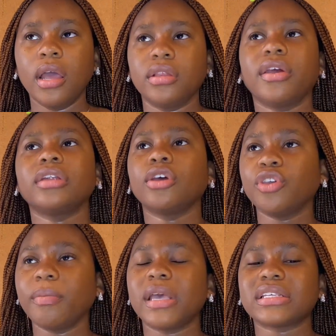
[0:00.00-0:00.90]
There are
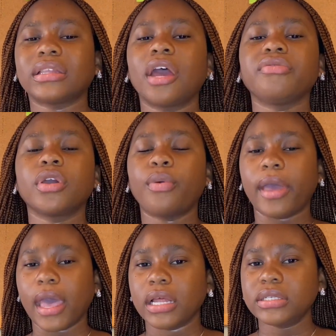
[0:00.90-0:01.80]
documents that are
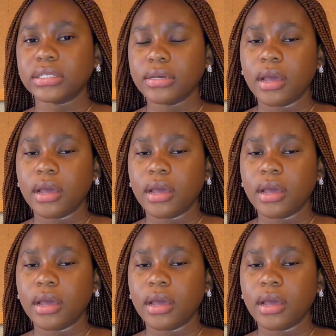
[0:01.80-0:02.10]
required